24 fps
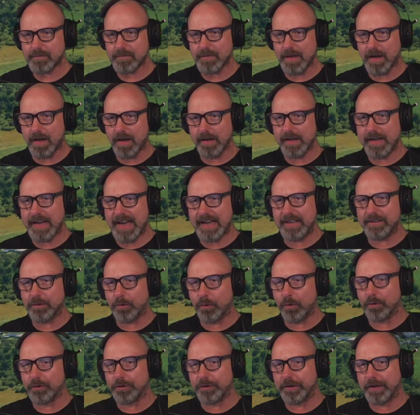I had
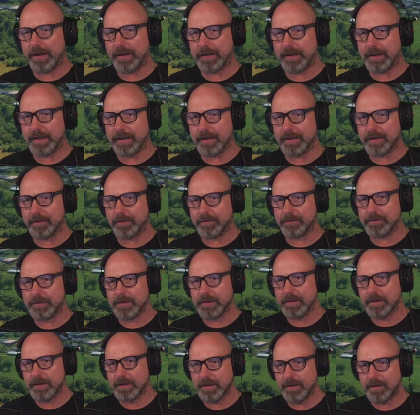ordered
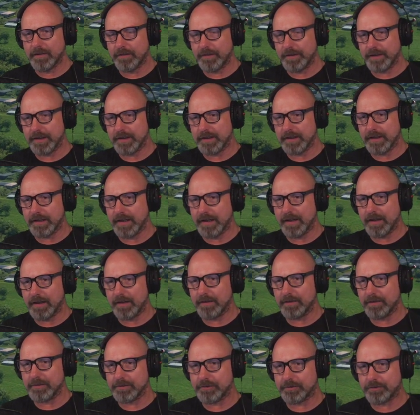
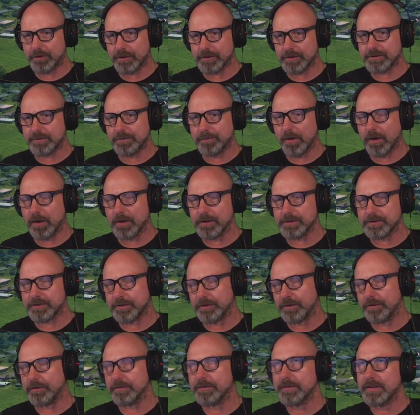the
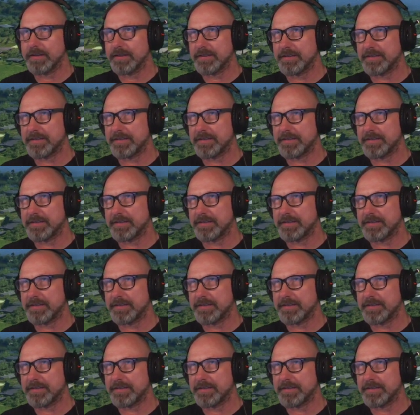Trustmaster